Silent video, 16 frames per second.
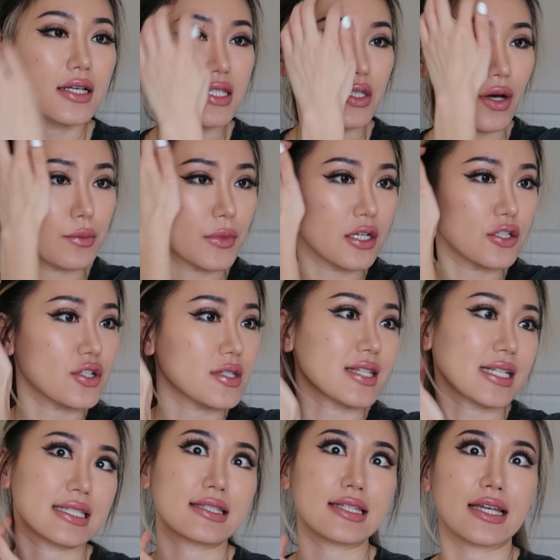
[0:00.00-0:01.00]
So I'm not just
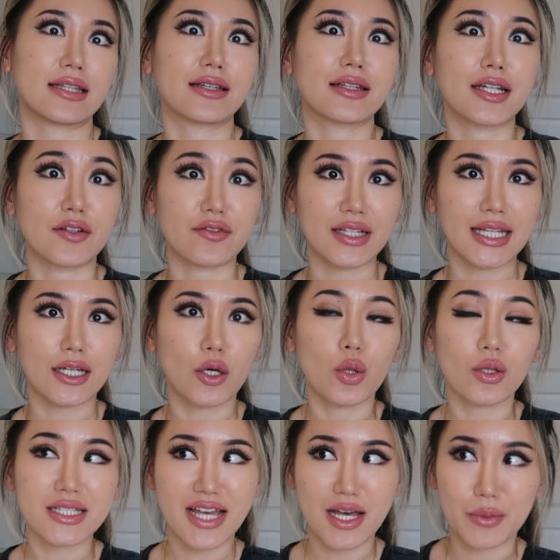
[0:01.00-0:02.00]
like standing there for like a
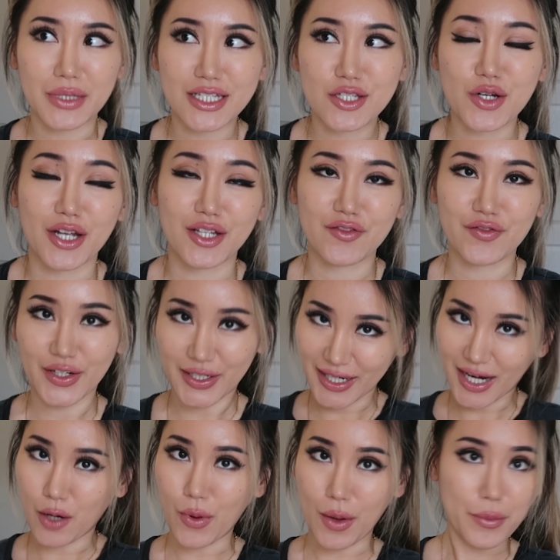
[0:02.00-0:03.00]
whole 10 minutes trying to
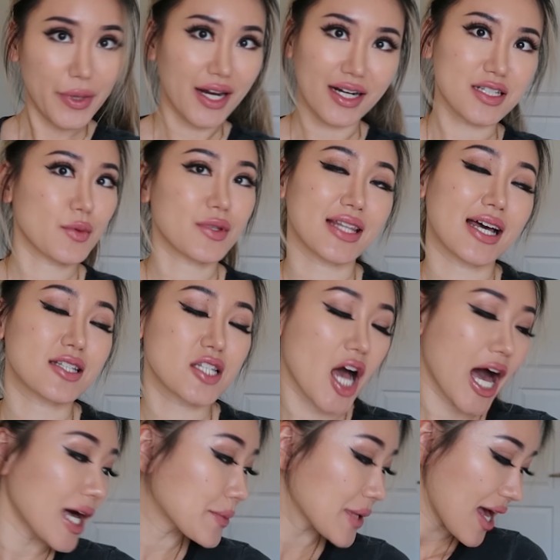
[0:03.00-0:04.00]
figure out what pairs with that
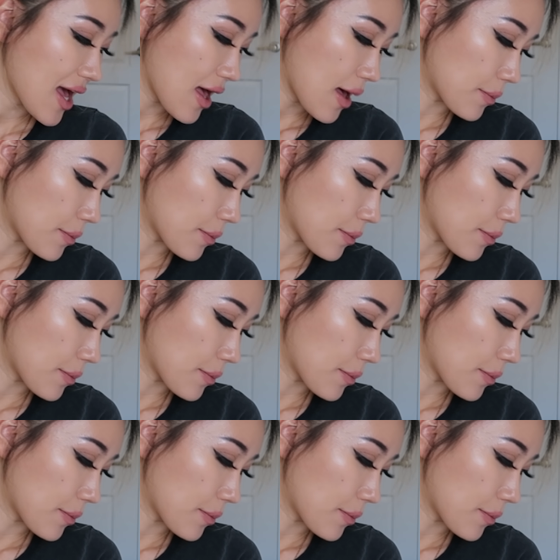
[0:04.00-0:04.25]
top.